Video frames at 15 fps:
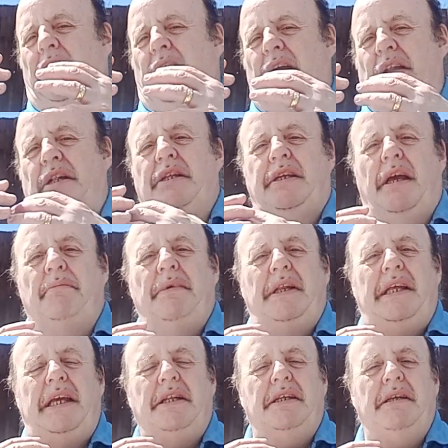
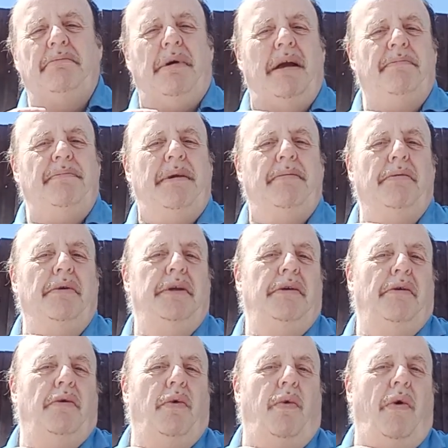intimidated by people,
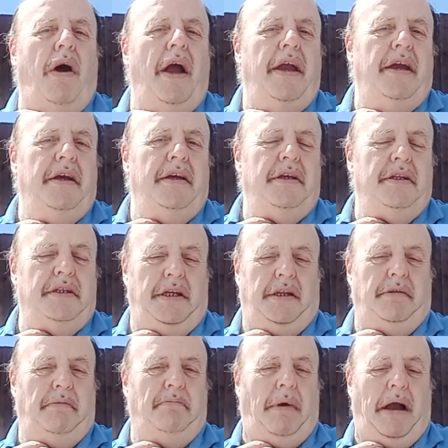quiet
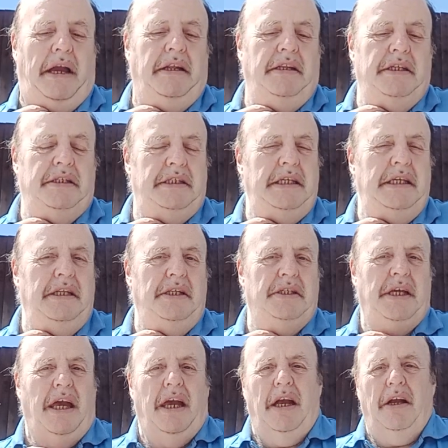and behind the scenes.
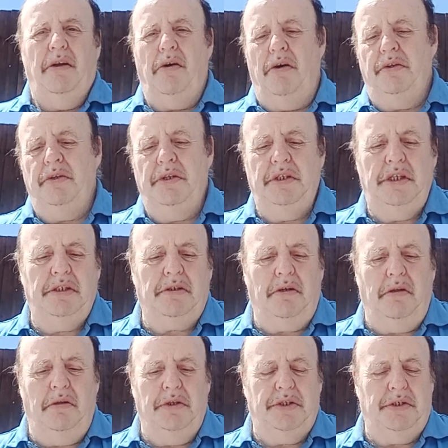God uses
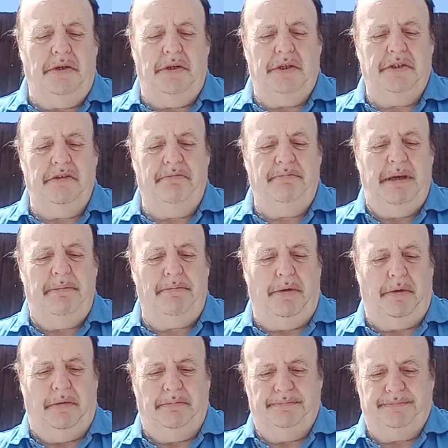all sorts of
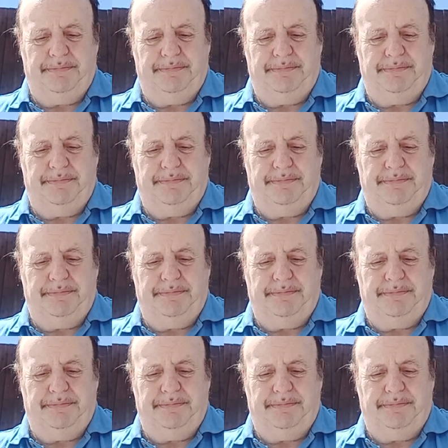people.